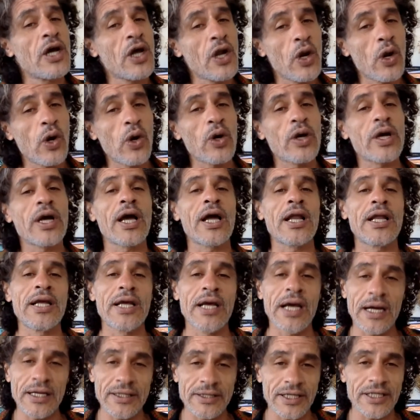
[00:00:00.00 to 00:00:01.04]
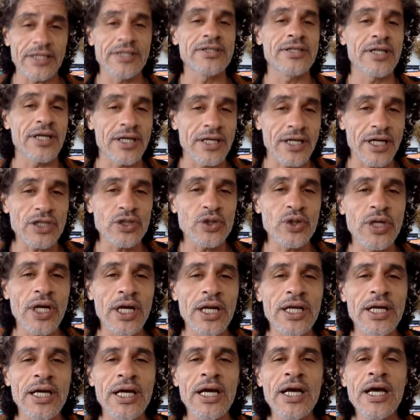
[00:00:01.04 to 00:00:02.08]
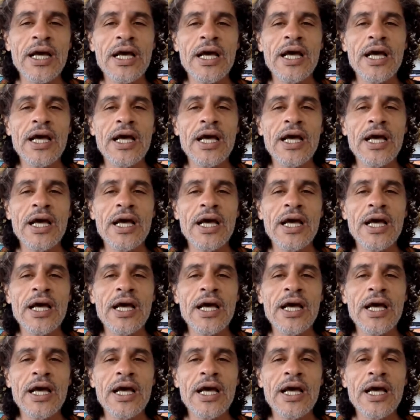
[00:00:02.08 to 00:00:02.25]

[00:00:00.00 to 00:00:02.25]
locally and internationally.